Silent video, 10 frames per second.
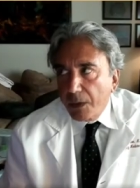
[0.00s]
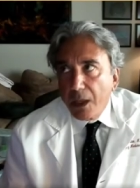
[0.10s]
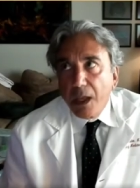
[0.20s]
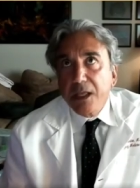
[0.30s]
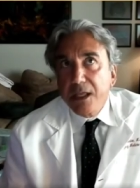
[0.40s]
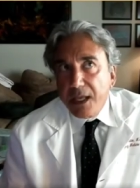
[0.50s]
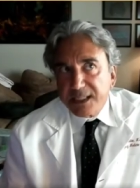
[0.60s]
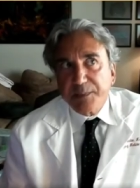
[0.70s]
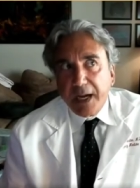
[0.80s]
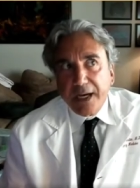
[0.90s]

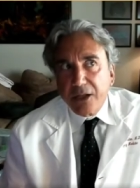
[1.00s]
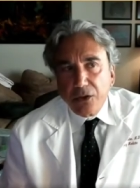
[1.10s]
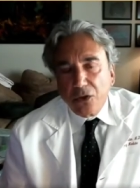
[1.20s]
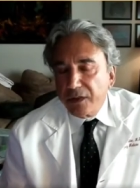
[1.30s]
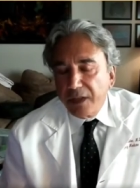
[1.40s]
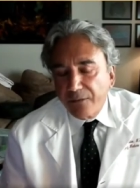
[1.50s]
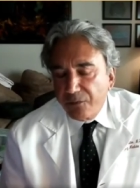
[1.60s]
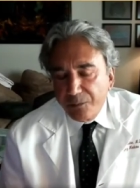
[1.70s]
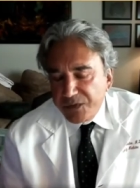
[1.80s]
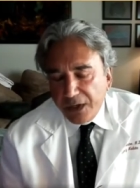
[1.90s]
Yes, but I didn't learn that
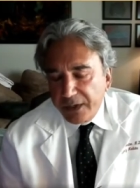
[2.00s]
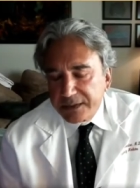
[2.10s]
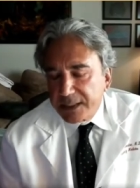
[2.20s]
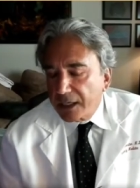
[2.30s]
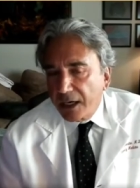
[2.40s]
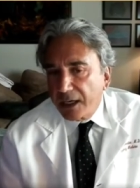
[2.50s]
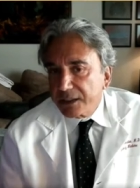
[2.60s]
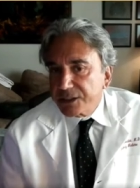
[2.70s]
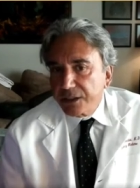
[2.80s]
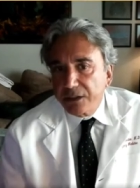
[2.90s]
from studying
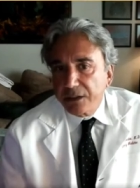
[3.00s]
psychology.